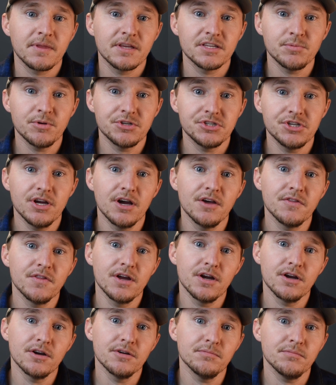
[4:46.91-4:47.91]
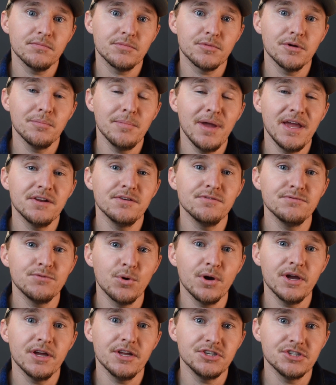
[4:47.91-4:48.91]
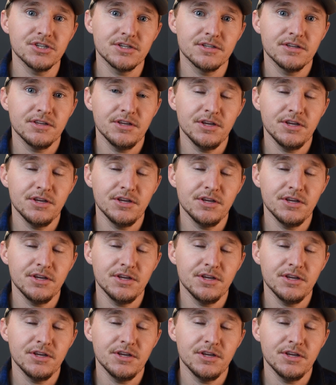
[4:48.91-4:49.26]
especially on their maiden voyage,